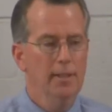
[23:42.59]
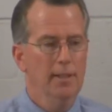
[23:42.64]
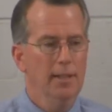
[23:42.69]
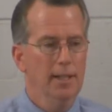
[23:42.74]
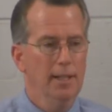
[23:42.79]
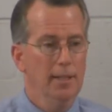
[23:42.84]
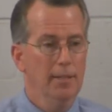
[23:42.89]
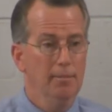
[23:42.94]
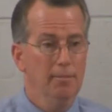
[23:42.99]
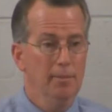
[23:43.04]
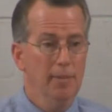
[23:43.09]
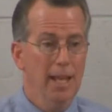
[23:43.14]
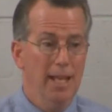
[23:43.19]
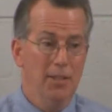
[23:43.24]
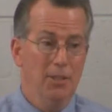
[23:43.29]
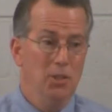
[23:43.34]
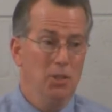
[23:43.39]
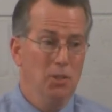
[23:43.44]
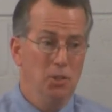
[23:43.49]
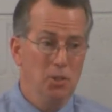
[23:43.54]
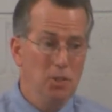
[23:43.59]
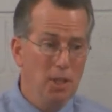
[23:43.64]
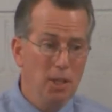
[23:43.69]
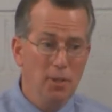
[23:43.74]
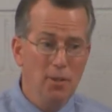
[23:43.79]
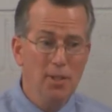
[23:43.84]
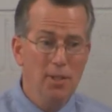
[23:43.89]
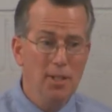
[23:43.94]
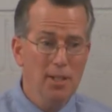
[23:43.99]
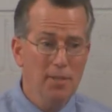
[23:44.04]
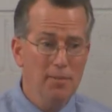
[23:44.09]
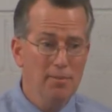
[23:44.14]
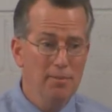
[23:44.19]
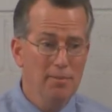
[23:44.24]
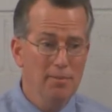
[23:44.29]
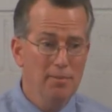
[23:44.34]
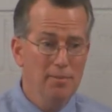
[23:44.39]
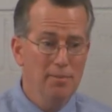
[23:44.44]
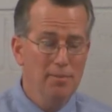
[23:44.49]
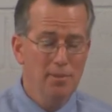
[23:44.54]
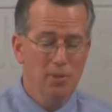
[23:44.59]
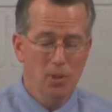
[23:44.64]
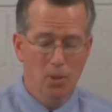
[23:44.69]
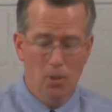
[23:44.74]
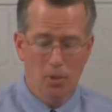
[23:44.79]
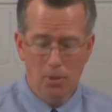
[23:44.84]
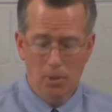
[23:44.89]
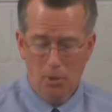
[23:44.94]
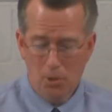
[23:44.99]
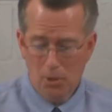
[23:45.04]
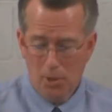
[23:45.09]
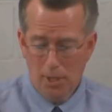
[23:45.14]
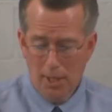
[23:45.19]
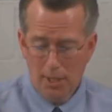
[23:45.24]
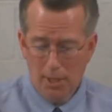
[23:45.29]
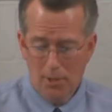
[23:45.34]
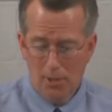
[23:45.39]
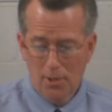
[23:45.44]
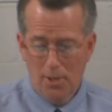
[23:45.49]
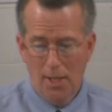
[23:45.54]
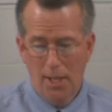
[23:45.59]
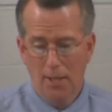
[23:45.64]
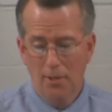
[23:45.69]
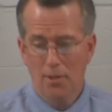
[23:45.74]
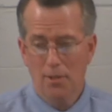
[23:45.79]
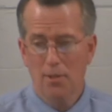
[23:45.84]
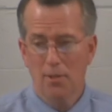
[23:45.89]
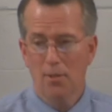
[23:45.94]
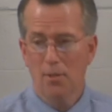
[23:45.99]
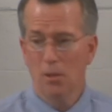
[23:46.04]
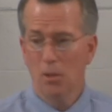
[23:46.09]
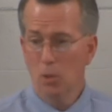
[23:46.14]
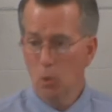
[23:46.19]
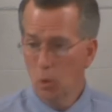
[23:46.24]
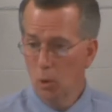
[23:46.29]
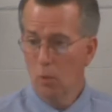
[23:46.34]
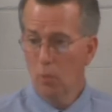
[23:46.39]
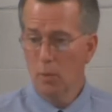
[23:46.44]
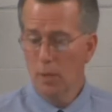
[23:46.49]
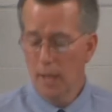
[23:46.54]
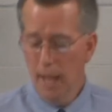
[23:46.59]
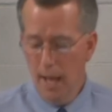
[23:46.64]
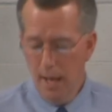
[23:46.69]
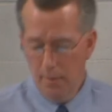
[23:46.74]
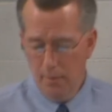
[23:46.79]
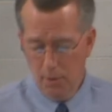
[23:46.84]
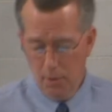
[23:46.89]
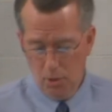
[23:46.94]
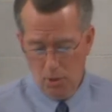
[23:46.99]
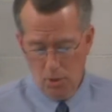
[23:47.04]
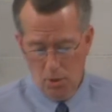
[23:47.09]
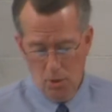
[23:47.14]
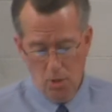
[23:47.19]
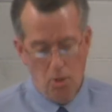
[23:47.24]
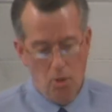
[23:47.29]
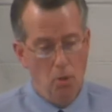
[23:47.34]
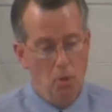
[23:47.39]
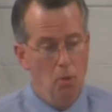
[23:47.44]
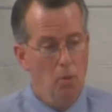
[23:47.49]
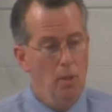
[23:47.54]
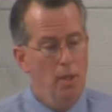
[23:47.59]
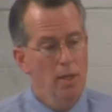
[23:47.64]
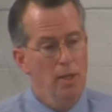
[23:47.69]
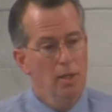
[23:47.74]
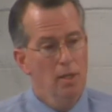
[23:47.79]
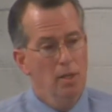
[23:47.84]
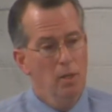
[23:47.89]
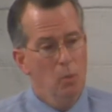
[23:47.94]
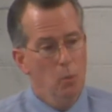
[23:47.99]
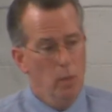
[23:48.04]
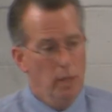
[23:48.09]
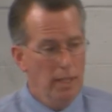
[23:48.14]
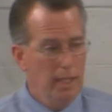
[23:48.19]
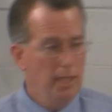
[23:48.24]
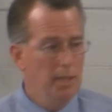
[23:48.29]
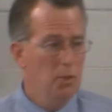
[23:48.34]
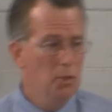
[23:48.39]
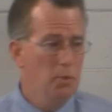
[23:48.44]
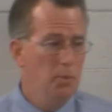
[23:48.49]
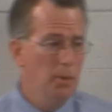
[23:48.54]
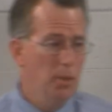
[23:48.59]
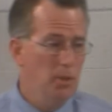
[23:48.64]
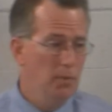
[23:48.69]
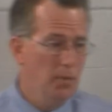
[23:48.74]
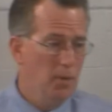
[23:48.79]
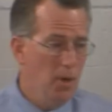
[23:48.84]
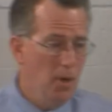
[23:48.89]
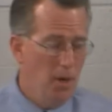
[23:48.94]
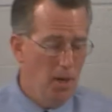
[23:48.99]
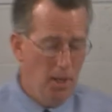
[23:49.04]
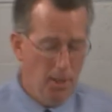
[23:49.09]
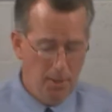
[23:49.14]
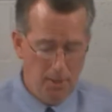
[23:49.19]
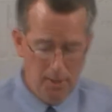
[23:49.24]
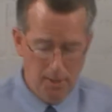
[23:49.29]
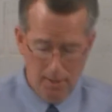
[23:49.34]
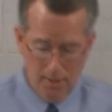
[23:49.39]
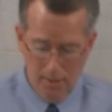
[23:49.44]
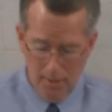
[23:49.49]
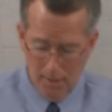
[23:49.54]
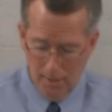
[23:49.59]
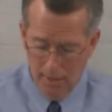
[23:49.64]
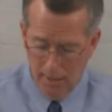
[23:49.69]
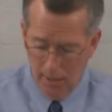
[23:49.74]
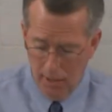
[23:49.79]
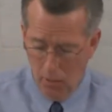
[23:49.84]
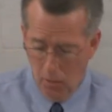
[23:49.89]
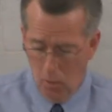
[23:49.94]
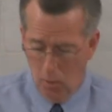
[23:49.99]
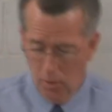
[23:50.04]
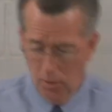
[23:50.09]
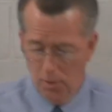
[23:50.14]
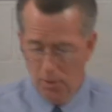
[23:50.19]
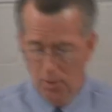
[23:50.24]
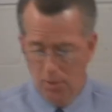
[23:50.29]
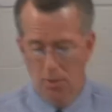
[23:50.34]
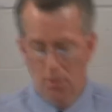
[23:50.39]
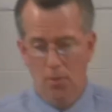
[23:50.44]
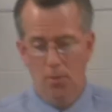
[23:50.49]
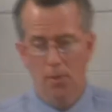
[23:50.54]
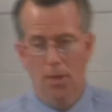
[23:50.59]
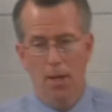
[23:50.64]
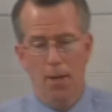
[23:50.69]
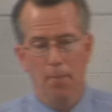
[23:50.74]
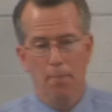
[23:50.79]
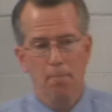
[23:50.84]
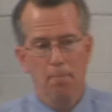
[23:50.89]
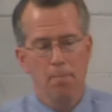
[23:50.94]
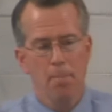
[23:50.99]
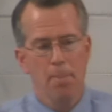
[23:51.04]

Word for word: um, sincerity, all those things that the Lord would have us to do. We need the Spirit of God in order to do that.